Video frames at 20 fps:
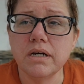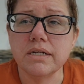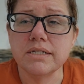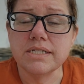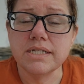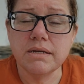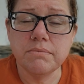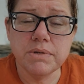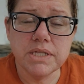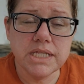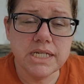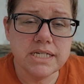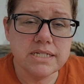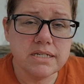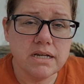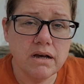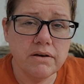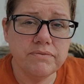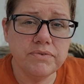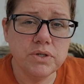Timothy's
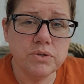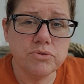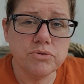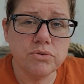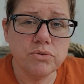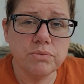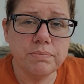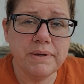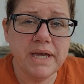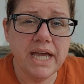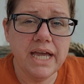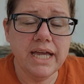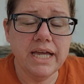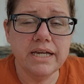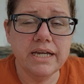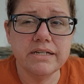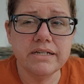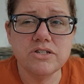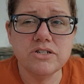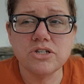of youth group
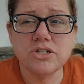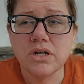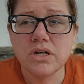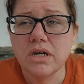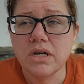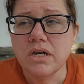age.